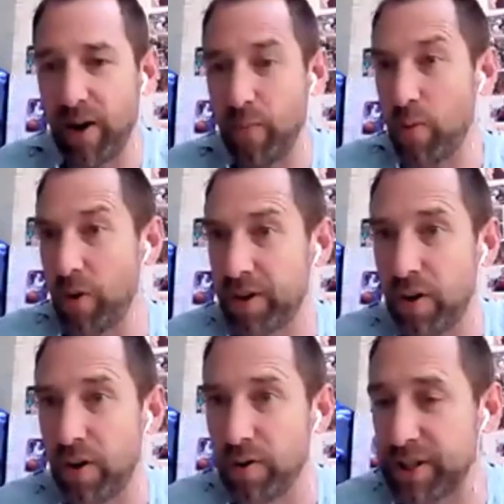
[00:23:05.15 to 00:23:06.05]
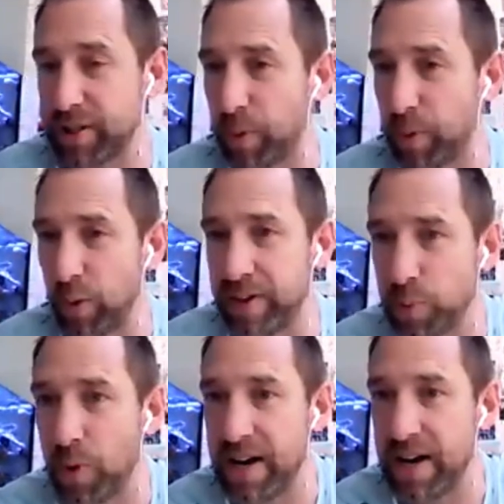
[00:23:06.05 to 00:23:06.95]
we want the corals to spawn this
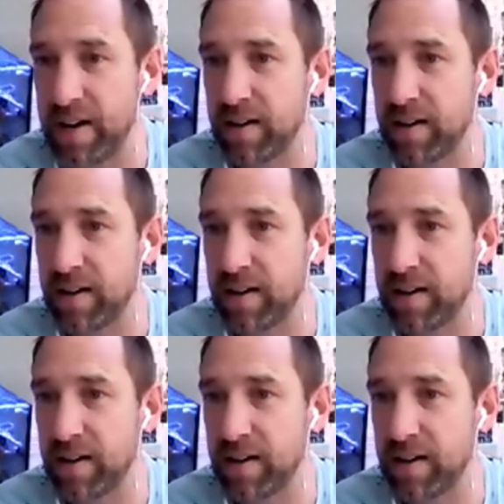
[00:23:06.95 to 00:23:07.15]
week,